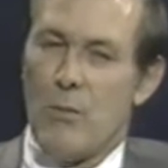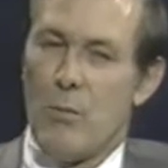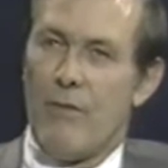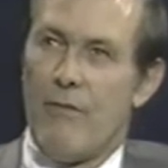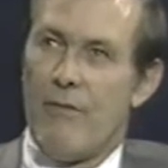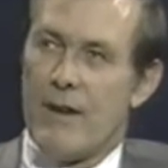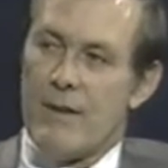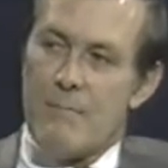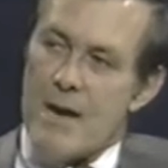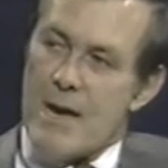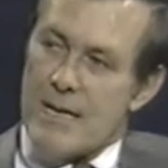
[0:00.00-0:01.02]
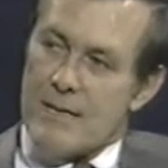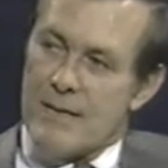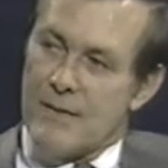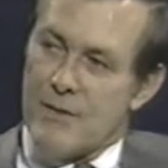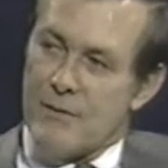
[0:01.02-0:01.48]
with very
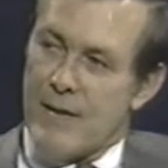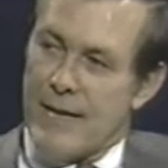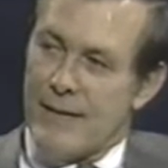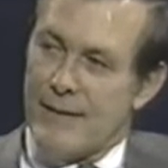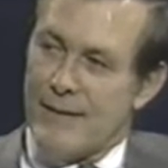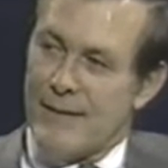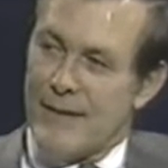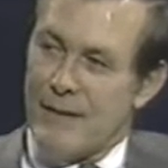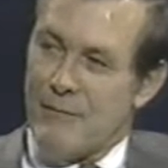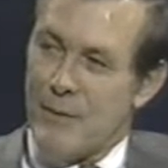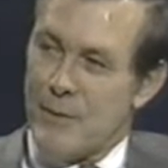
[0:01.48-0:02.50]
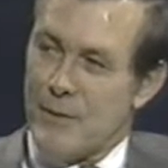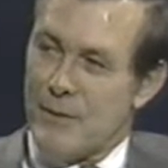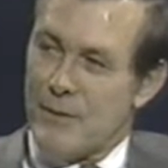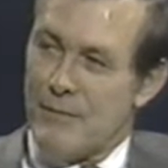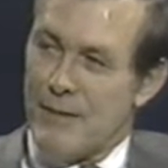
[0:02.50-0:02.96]
modest constraint on
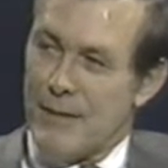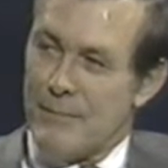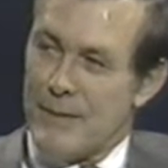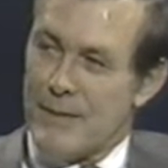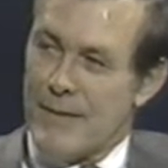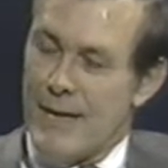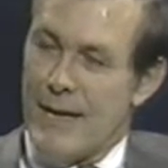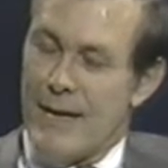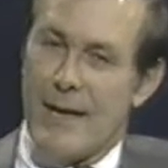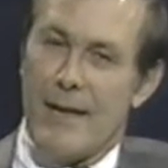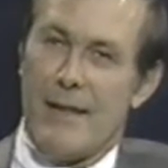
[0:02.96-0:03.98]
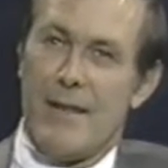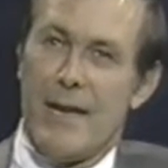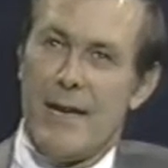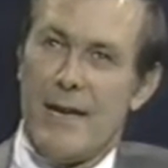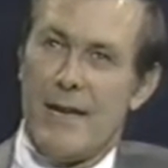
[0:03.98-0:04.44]
future developments.
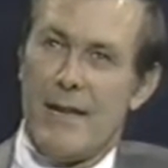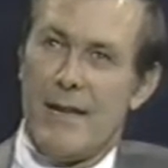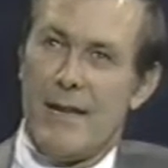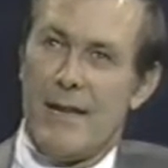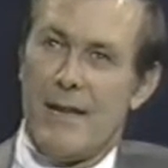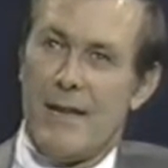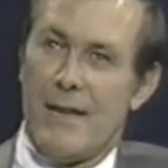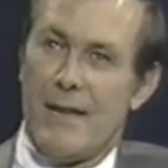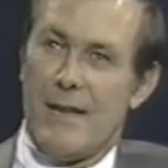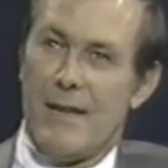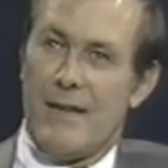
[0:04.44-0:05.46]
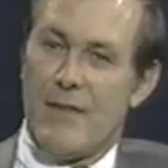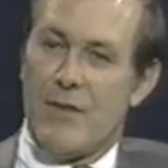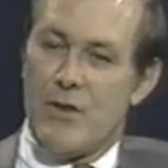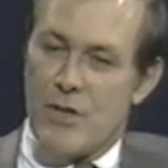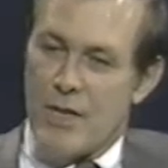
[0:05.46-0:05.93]
That
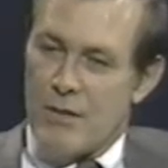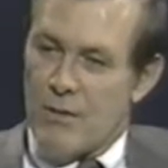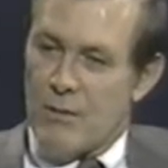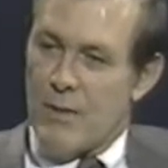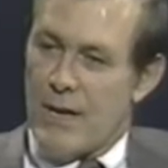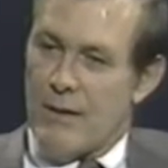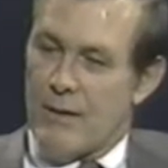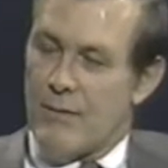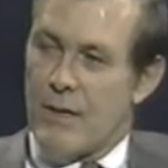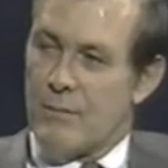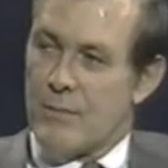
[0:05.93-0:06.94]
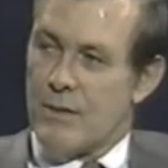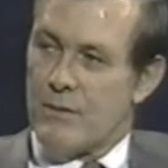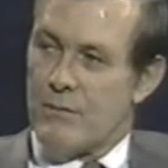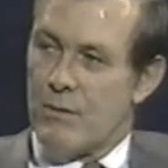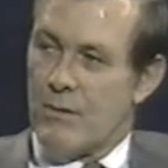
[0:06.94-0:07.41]
that the general record of arms
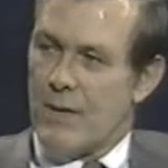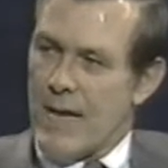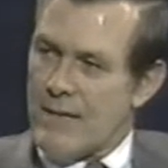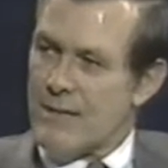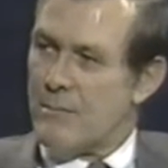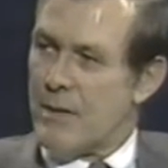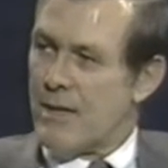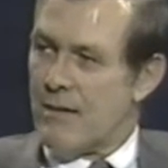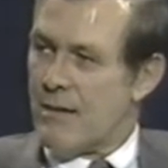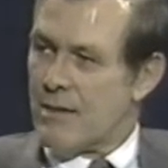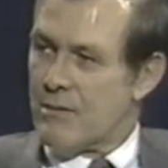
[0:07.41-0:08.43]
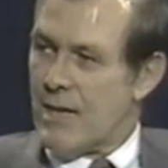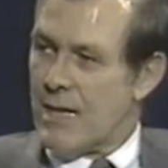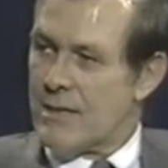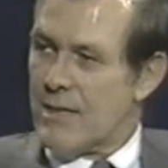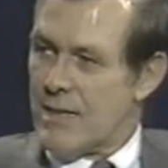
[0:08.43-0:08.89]
control has to be
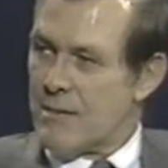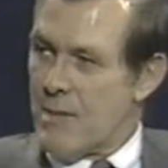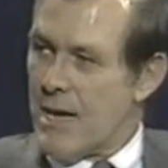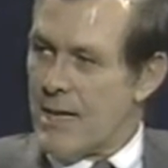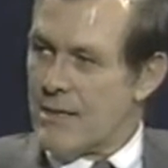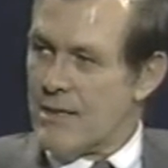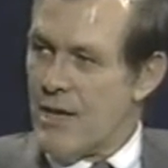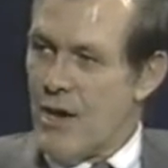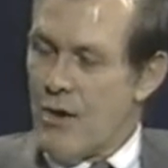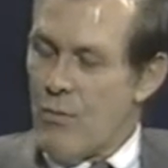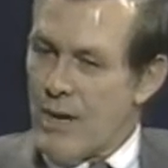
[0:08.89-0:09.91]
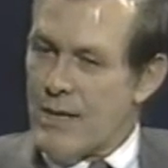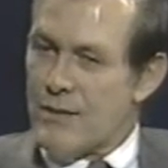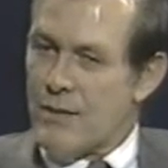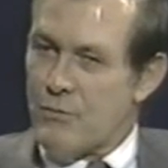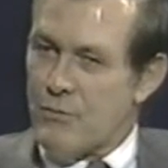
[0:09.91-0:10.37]
characterized as modest. What
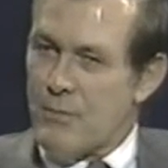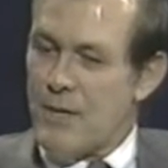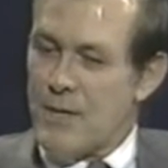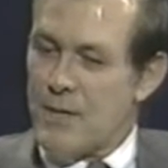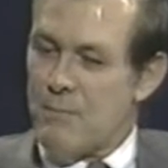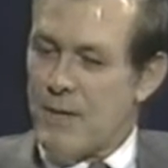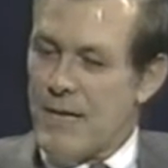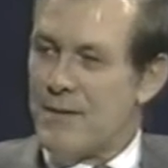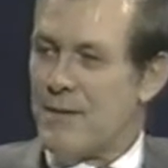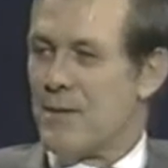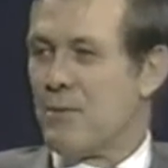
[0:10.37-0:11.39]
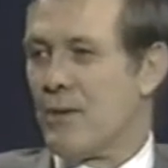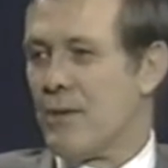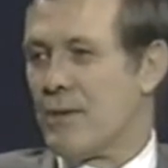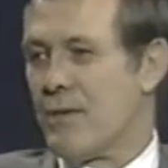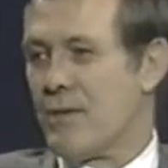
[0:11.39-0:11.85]
has contributed to peace in the
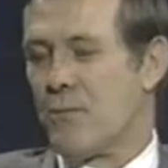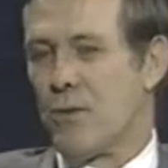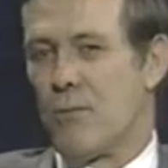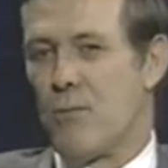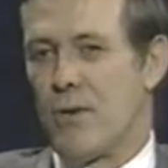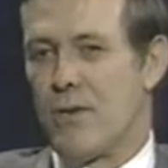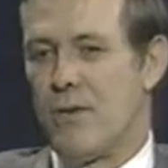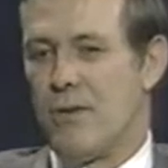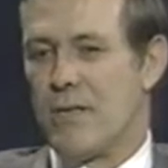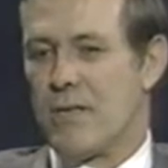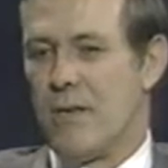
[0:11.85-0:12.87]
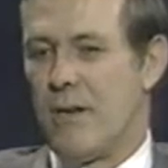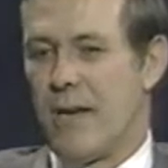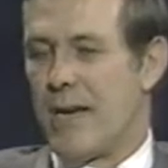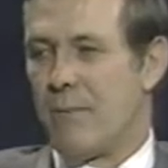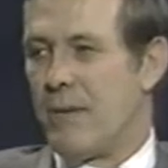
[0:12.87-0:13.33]
world since World War II has
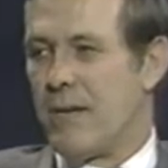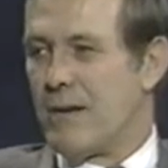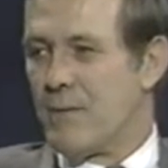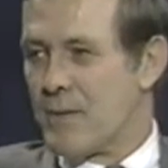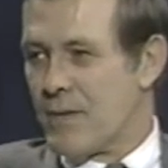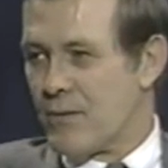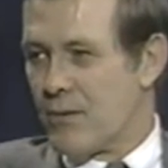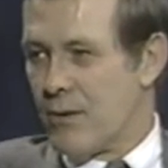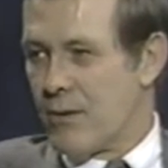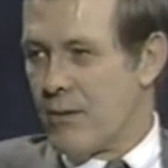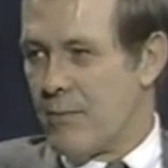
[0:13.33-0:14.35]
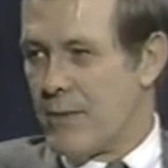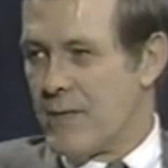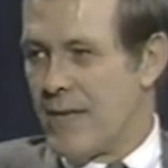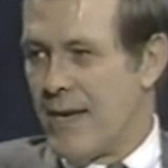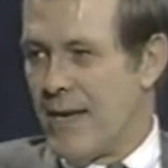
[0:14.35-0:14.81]
clearly not been arms control
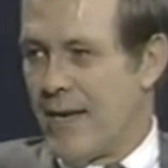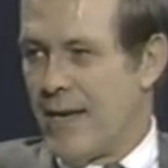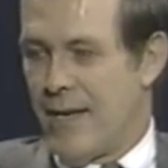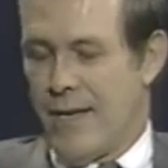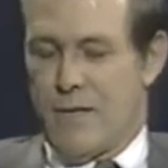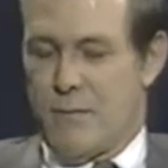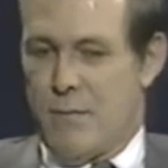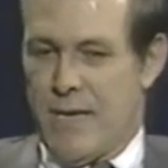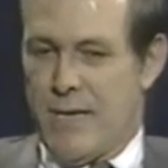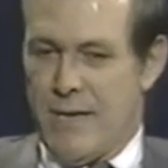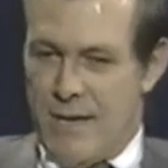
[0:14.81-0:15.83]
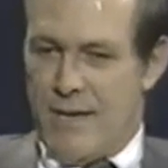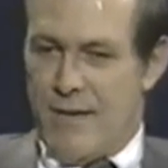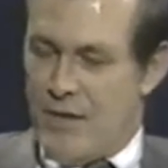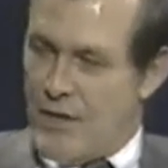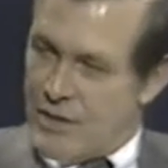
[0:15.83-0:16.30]
agreements. It has been
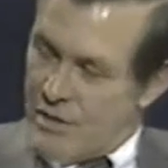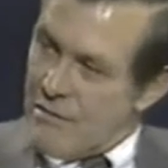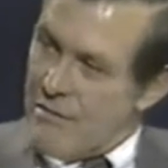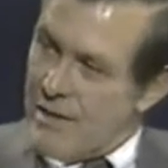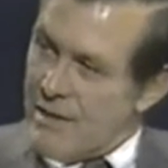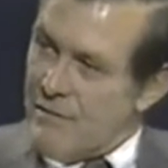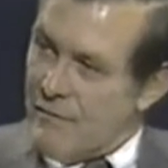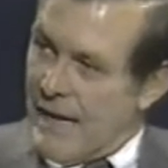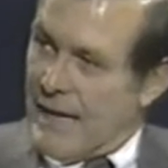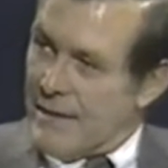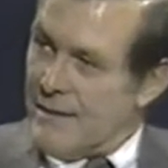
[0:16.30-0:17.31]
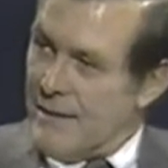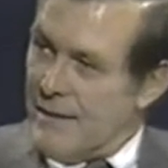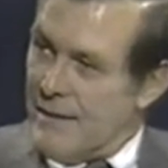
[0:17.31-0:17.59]
the deterrent effect